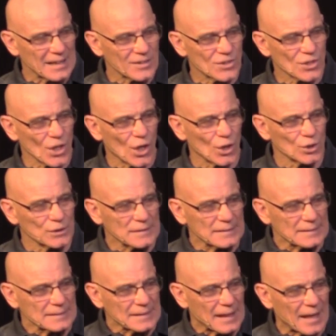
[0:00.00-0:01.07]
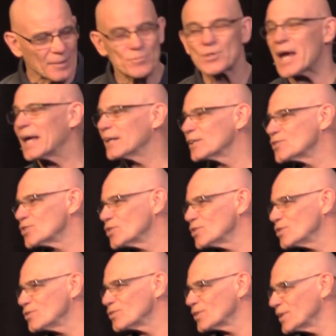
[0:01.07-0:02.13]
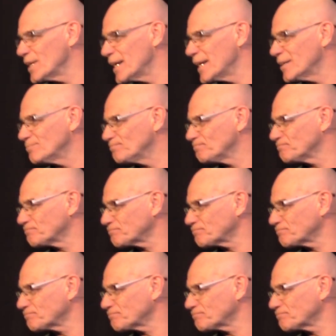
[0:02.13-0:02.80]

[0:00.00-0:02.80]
And so I'm challenging you today,